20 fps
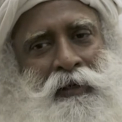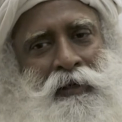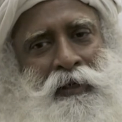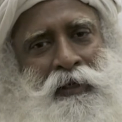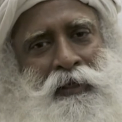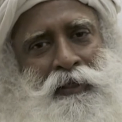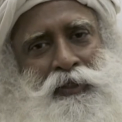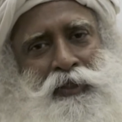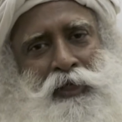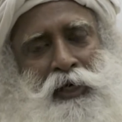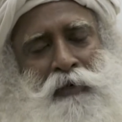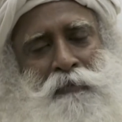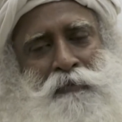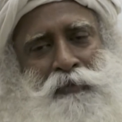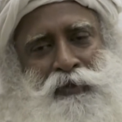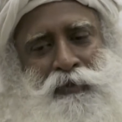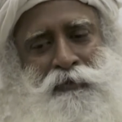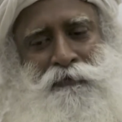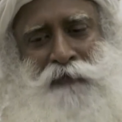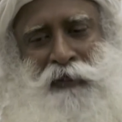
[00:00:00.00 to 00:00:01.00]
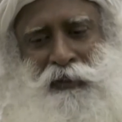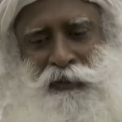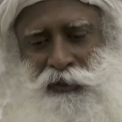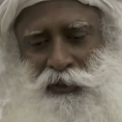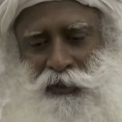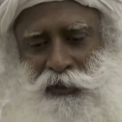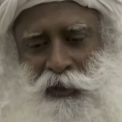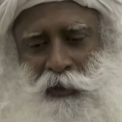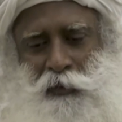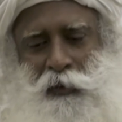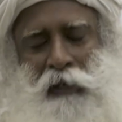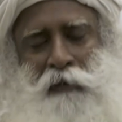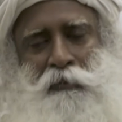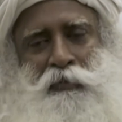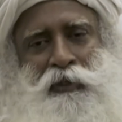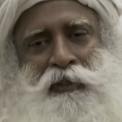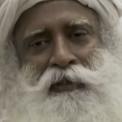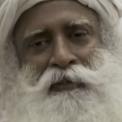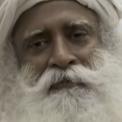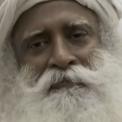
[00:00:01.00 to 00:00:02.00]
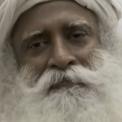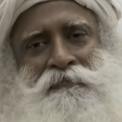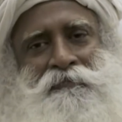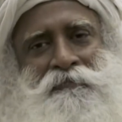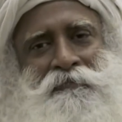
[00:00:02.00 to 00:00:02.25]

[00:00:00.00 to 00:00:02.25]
In terms of external well-being,